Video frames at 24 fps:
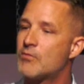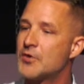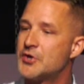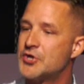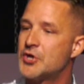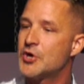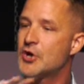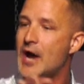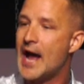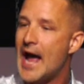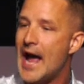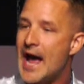
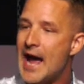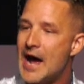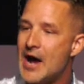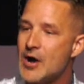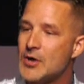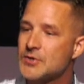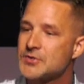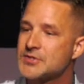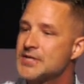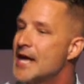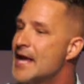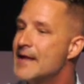your
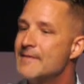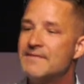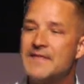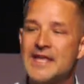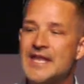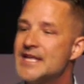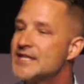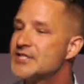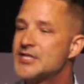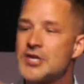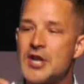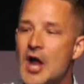house that
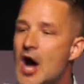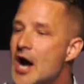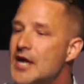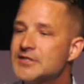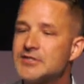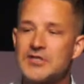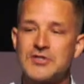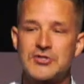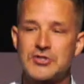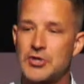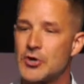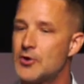is not
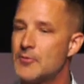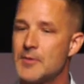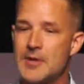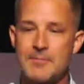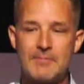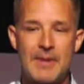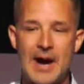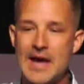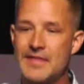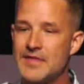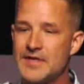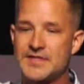
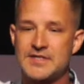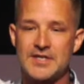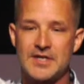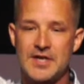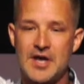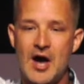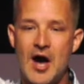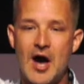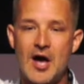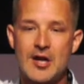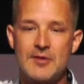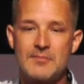determined by this
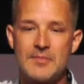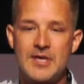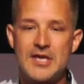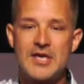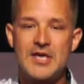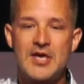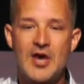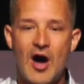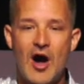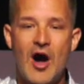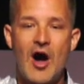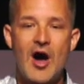economy.
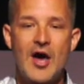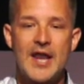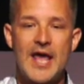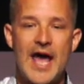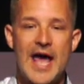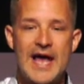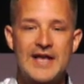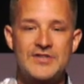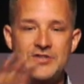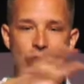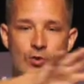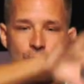God
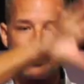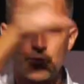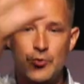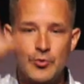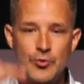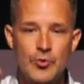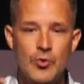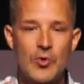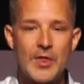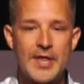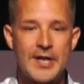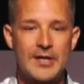has a
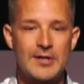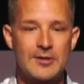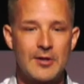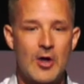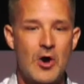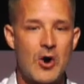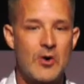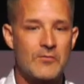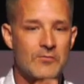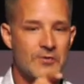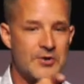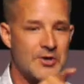rule and a
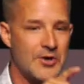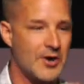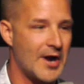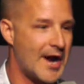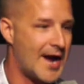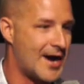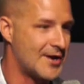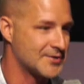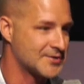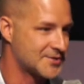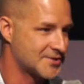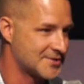law for your
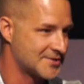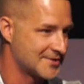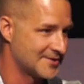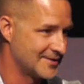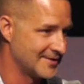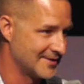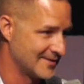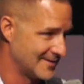house.